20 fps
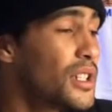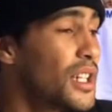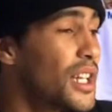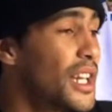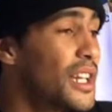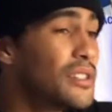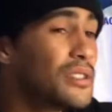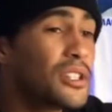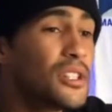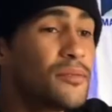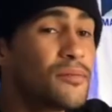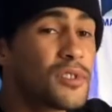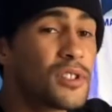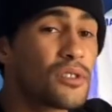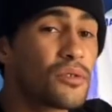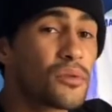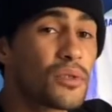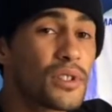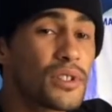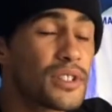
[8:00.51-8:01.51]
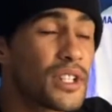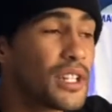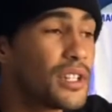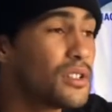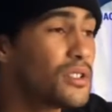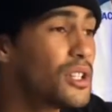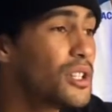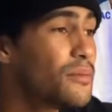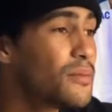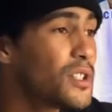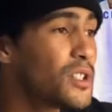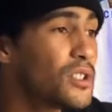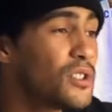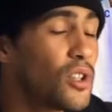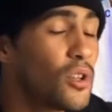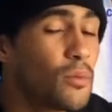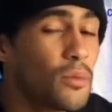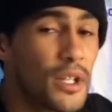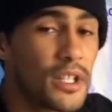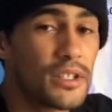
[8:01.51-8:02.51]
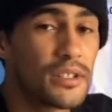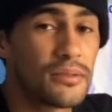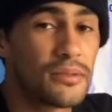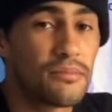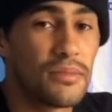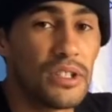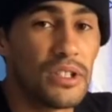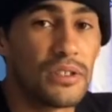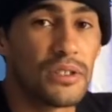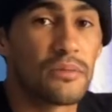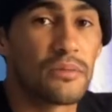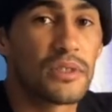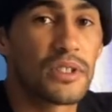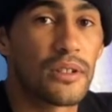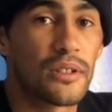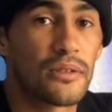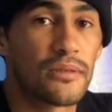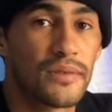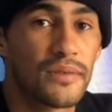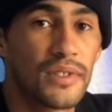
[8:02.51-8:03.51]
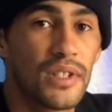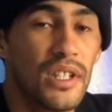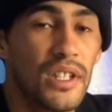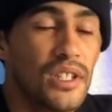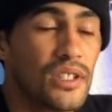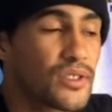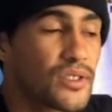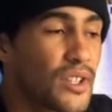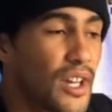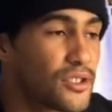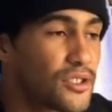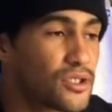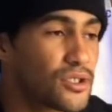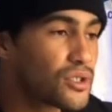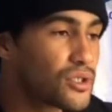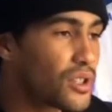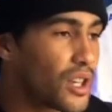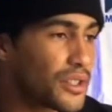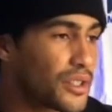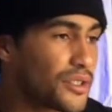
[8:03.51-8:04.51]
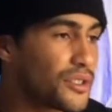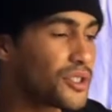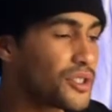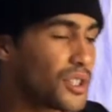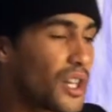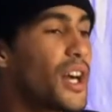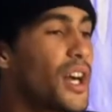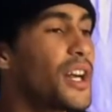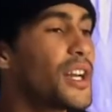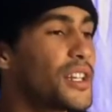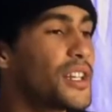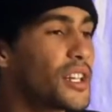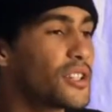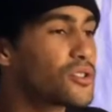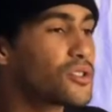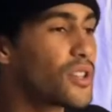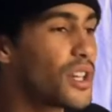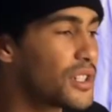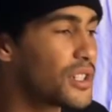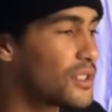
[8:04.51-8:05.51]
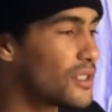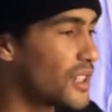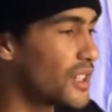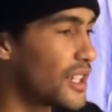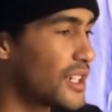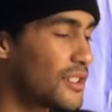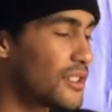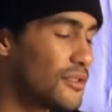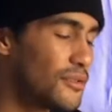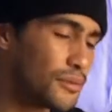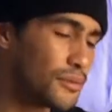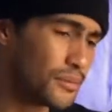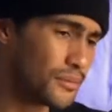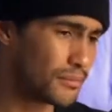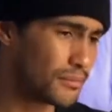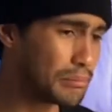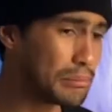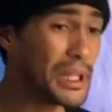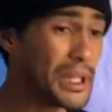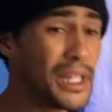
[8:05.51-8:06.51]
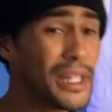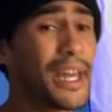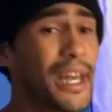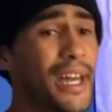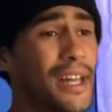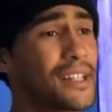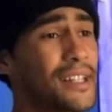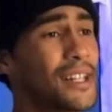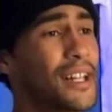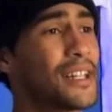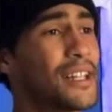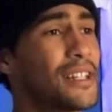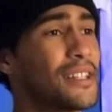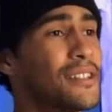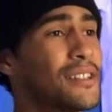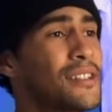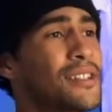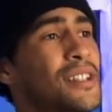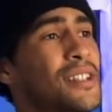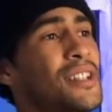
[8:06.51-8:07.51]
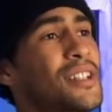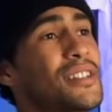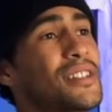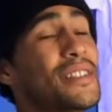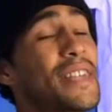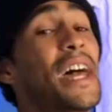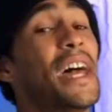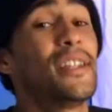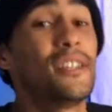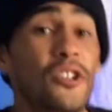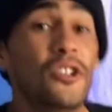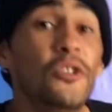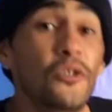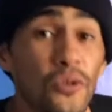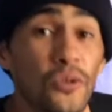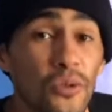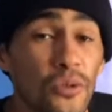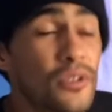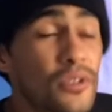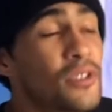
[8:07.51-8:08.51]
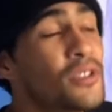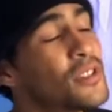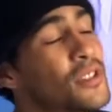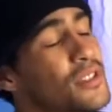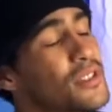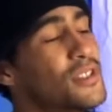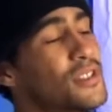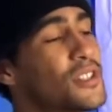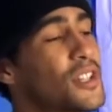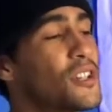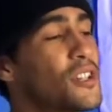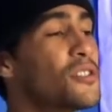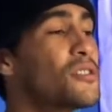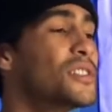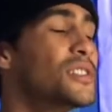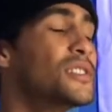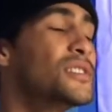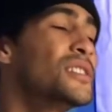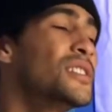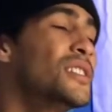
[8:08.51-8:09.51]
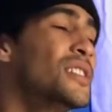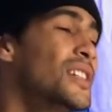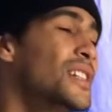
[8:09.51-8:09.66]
and live in the world that you live in and nobody's being themselves. So I just try to shine. I try to, like, be that, like, that dude, you know, and